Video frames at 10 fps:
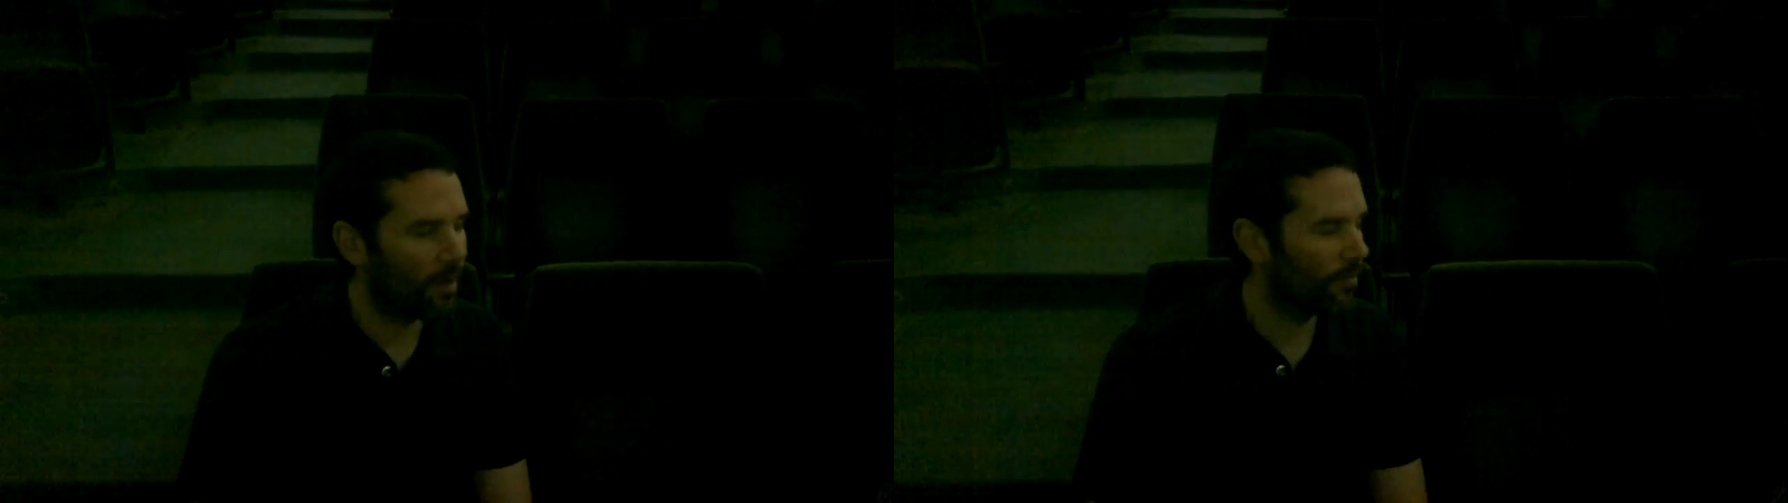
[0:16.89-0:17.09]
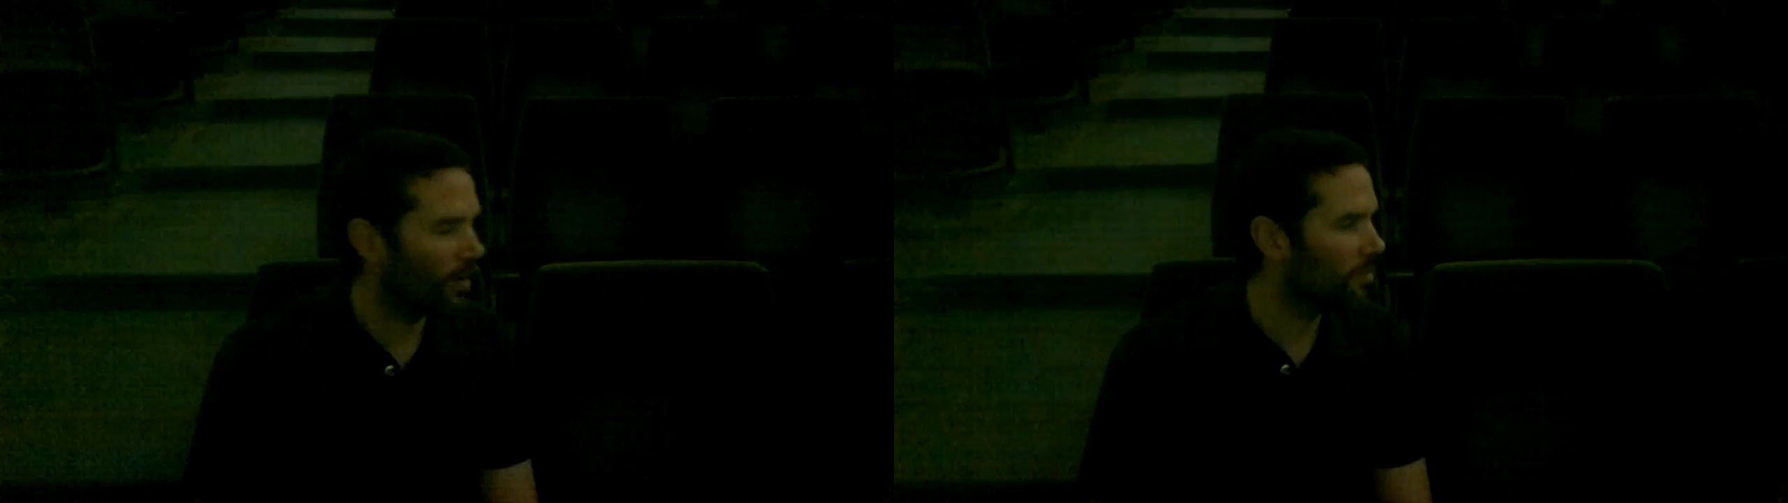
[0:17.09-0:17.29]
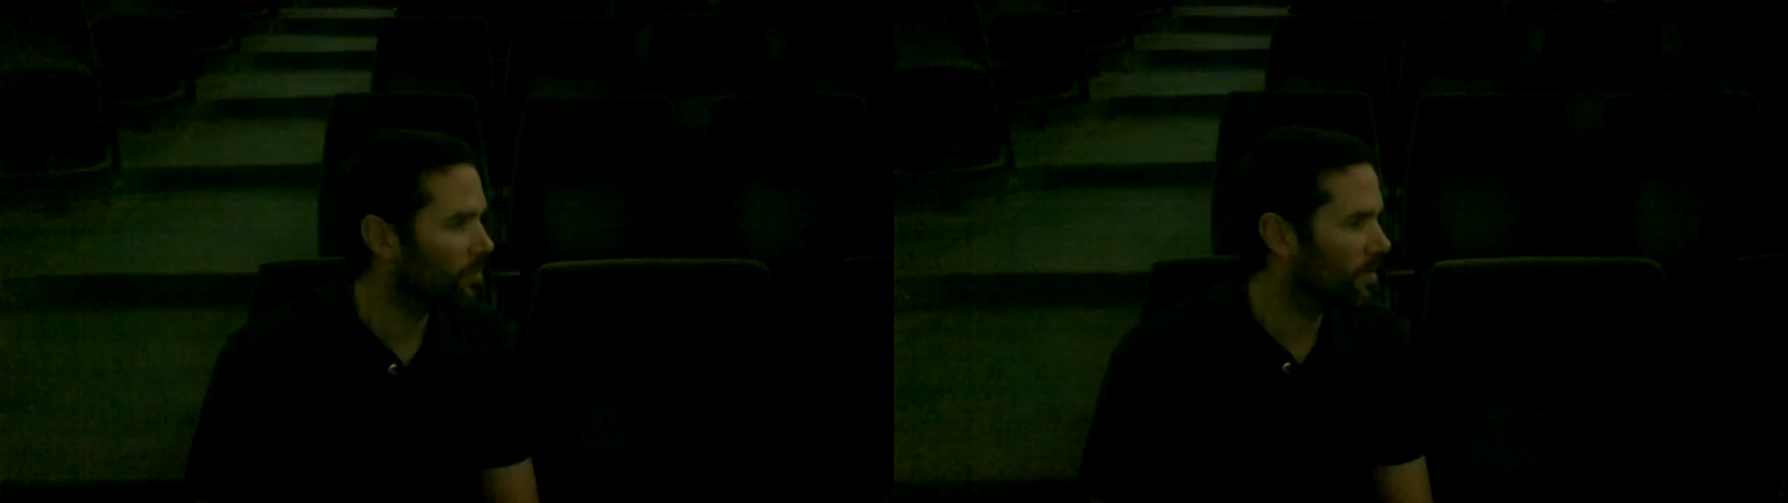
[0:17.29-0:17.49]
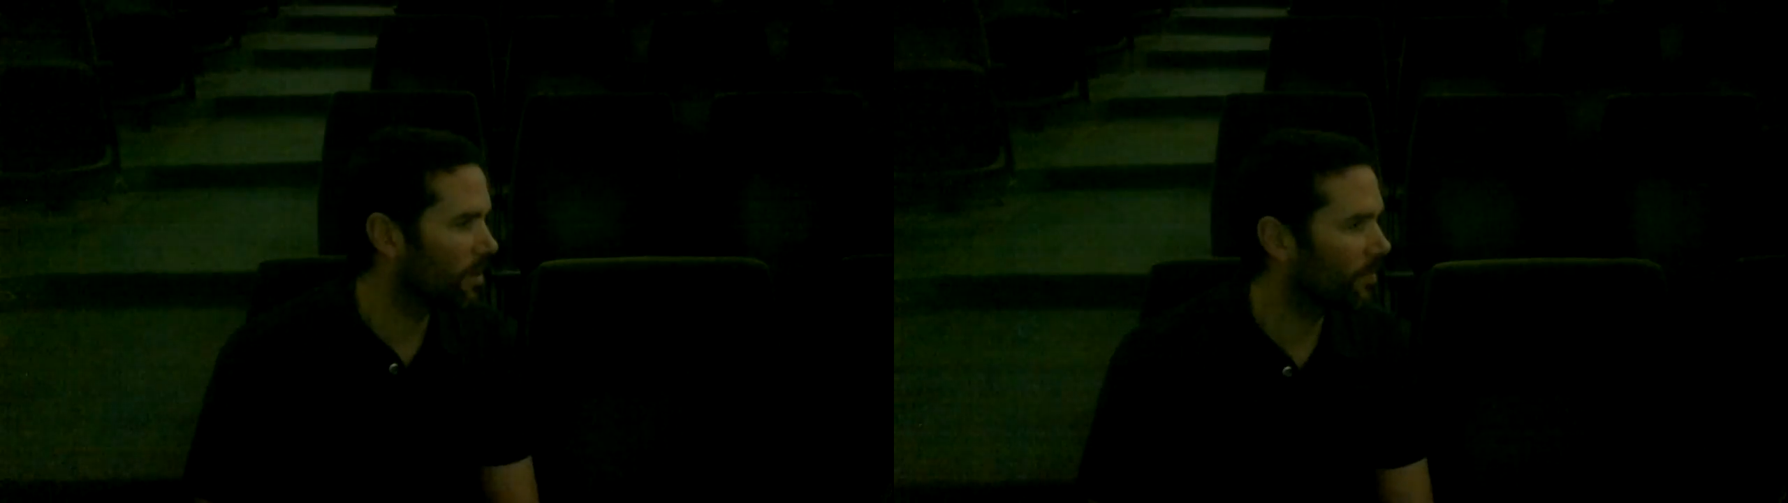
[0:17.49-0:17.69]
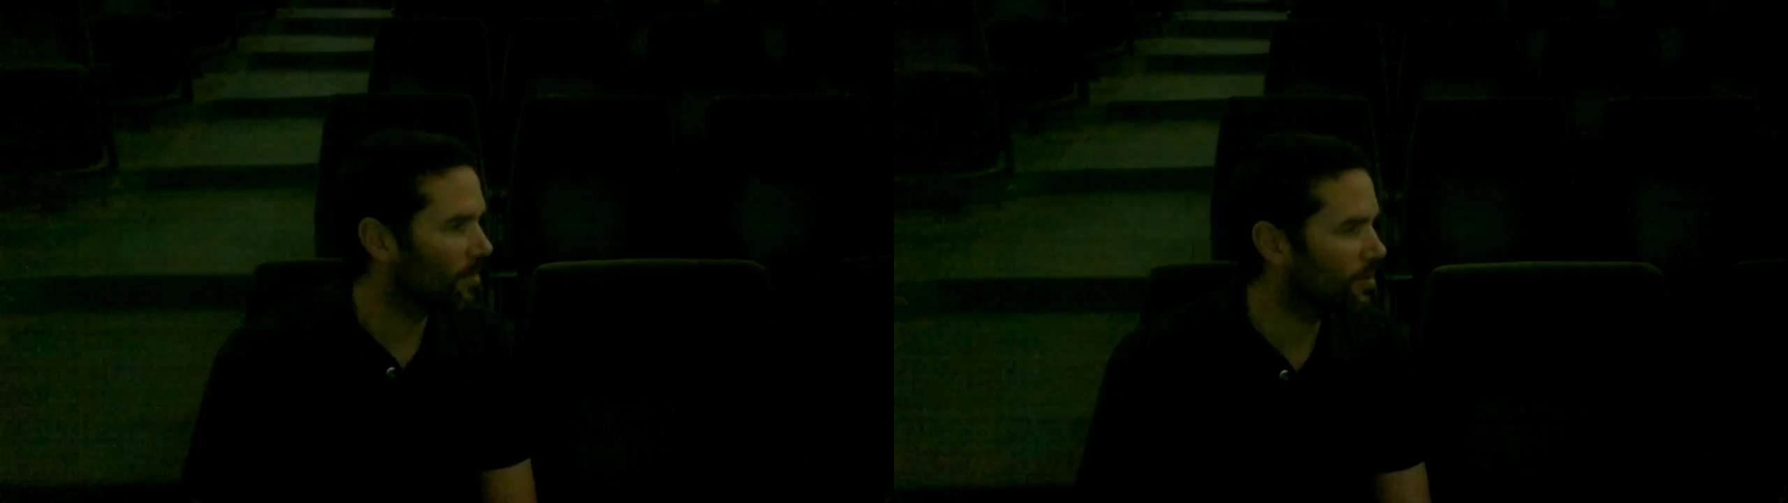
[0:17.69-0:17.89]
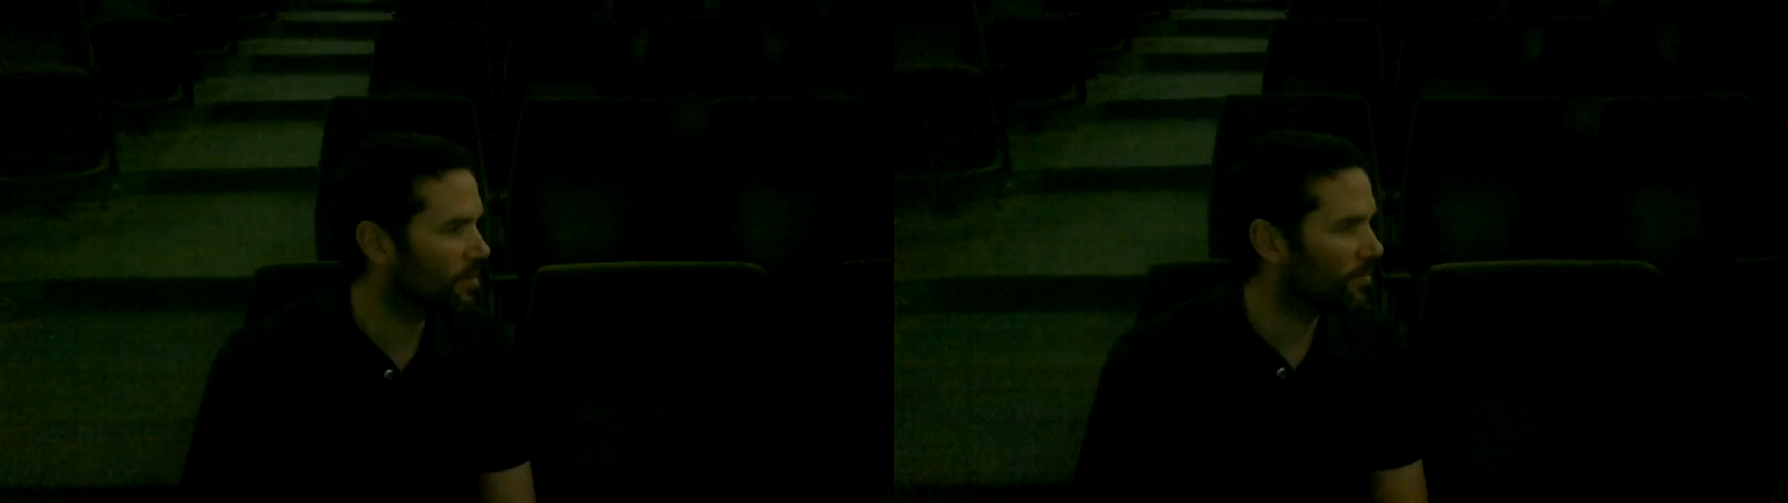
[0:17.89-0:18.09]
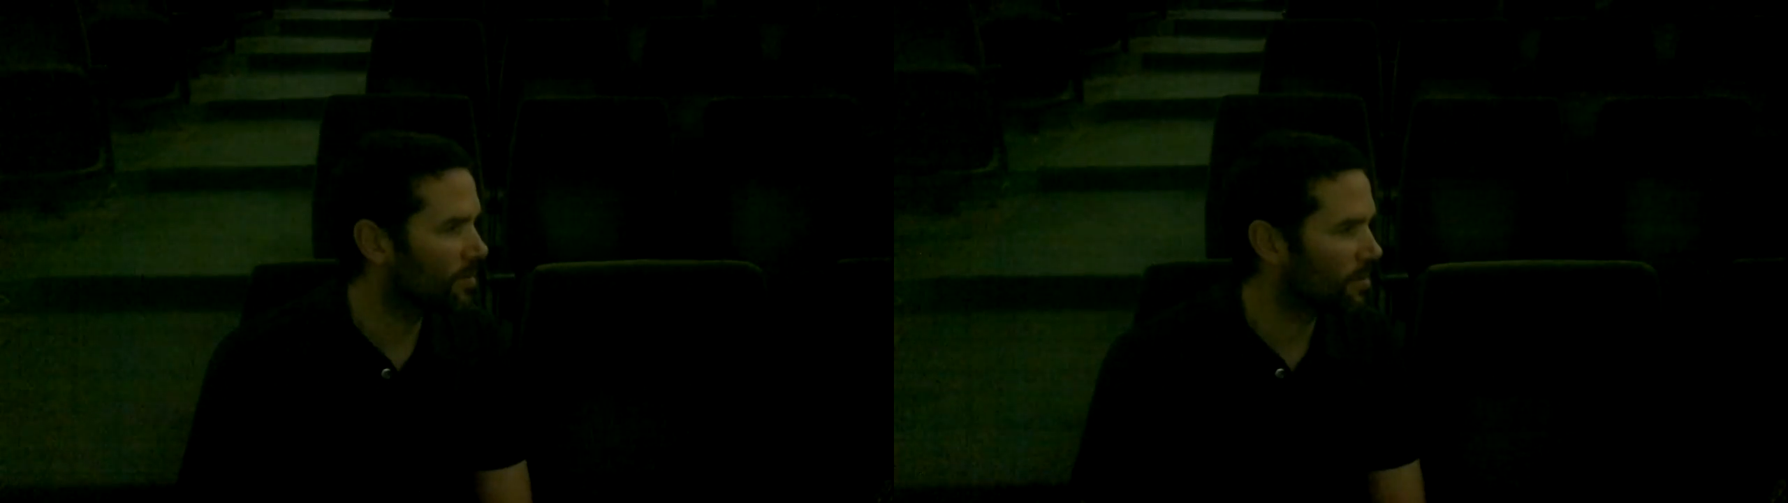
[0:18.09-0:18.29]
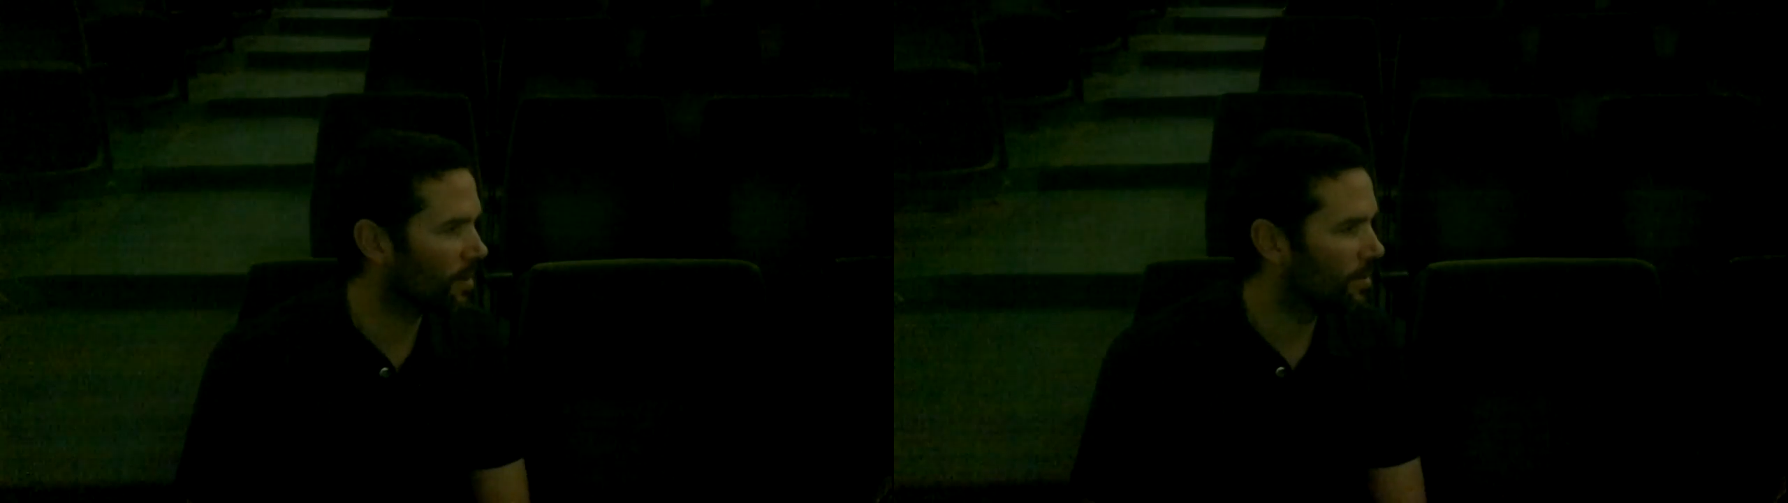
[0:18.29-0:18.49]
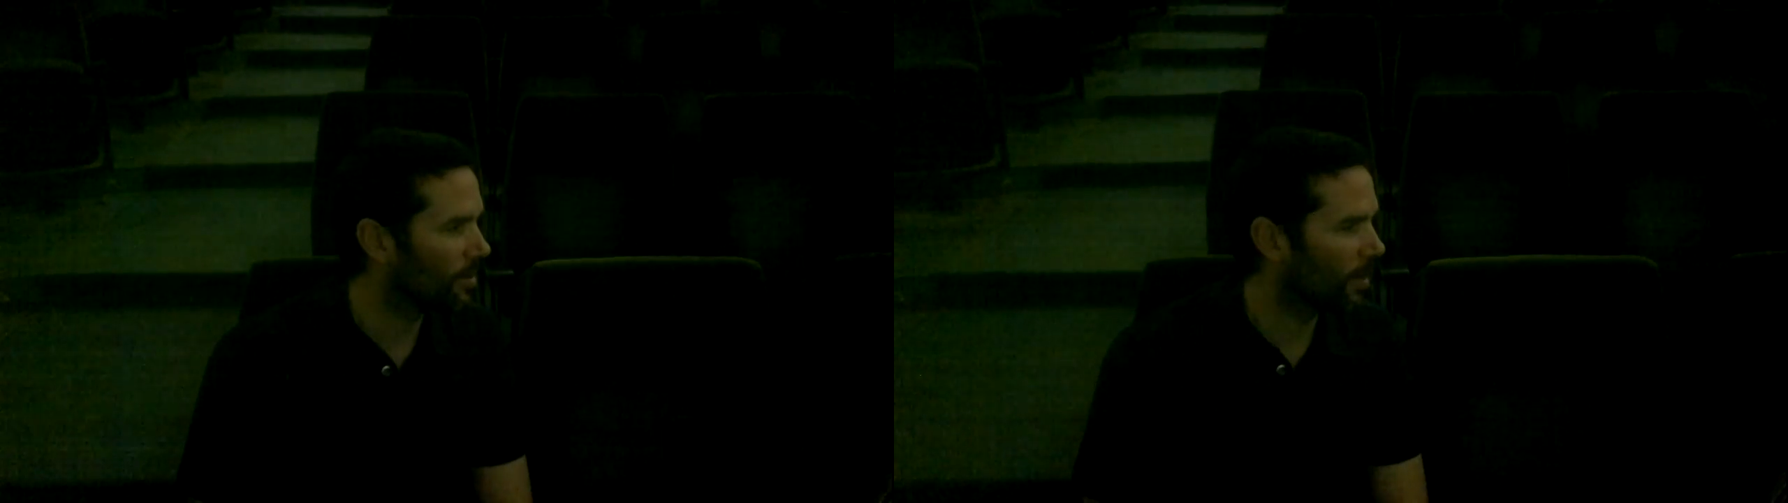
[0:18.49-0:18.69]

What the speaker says: fight with the definition of design and